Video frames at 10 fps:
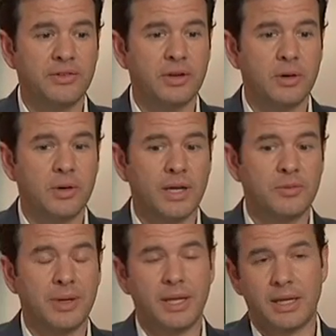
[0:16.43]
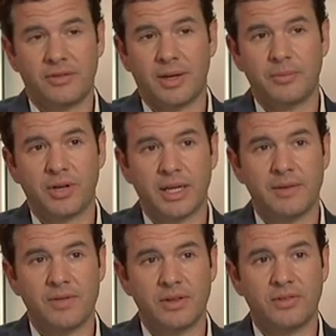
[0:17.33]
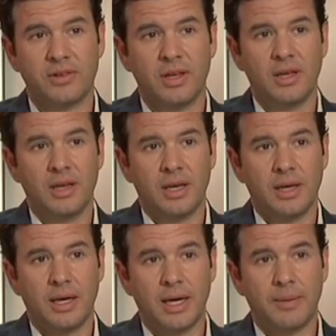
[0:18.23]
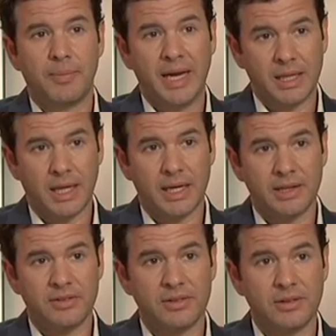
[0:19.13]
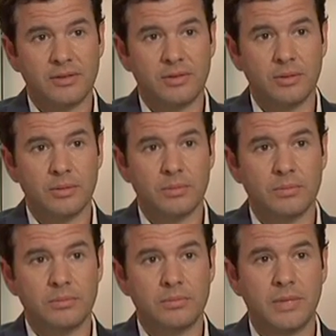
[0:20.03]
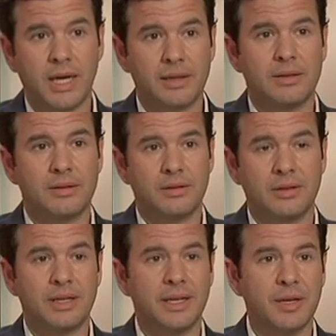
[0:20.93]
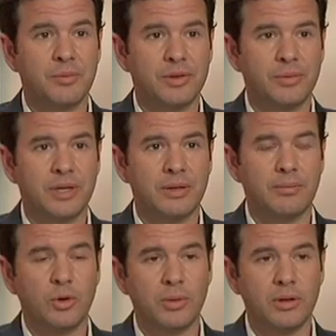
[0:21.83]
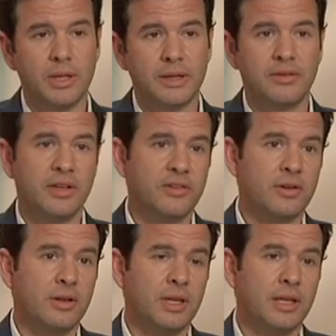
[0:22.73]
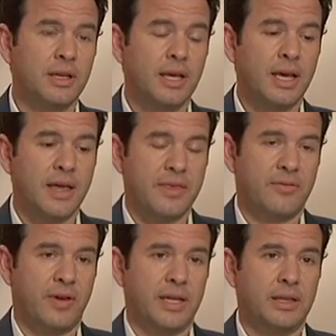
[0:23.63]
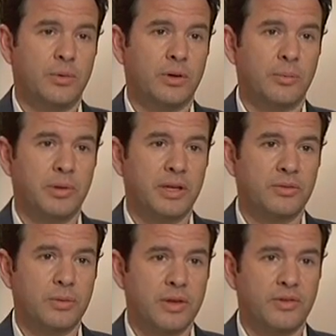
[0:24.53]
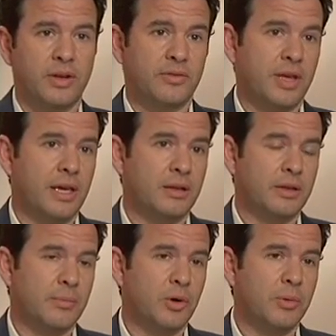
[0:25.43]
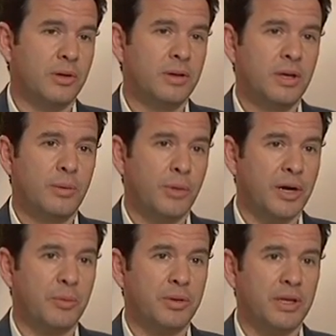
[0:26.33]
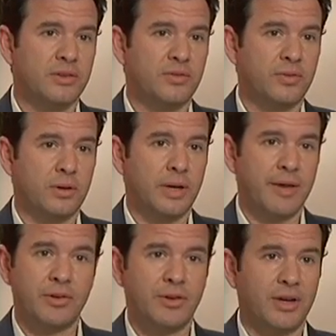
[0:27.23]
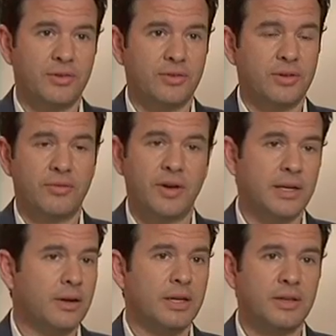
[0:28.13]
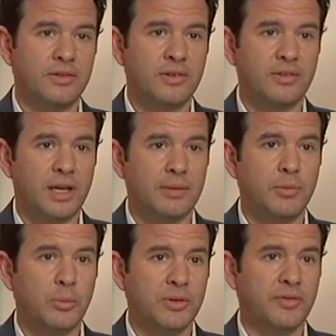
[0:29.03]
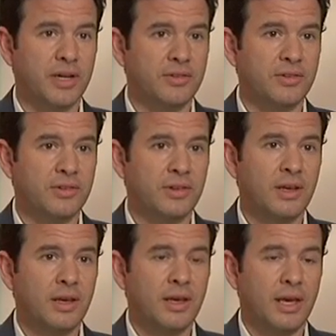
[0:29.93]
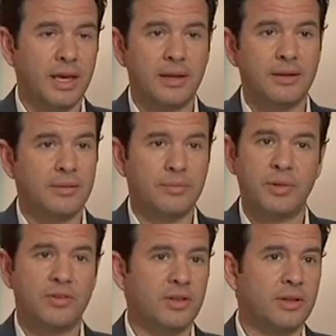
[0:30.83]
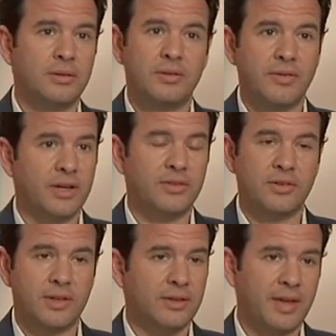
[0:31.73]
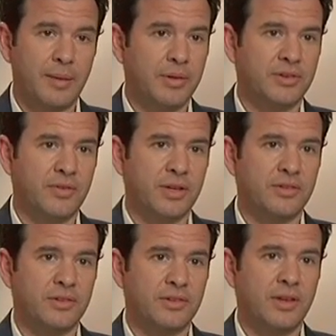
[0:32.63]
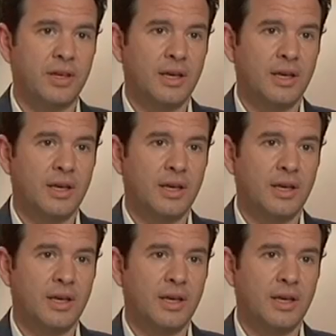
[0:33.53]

So I spent a lot of time trying to convince my clients to not delineate between mobile and digital, and I think finally we're at a place where there's enough scale in the mobile marketplace for advertisers to find audiences on mobile devices and PC devices and tablet devices,